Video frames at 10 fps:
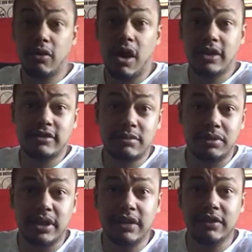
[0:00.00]
honestly
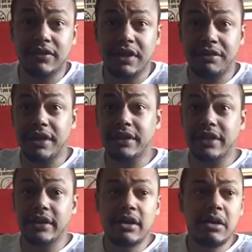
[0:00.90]
believe that they think
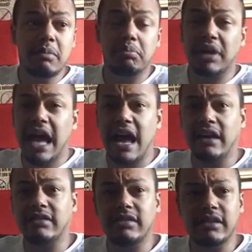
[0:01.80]
that
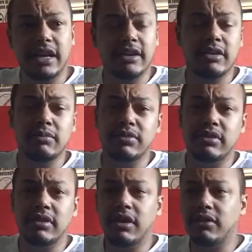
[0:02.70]
blacks and Arabs
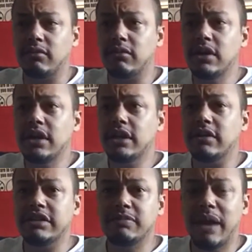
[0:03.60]
and other,
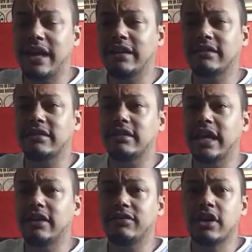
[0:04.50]
Hispanics and
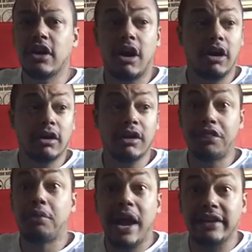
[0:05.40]
natives are a
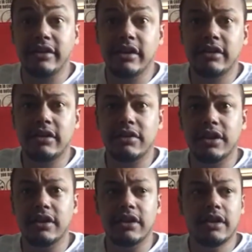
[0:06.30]
threat to
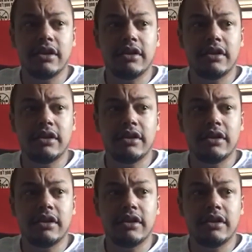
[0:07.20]
the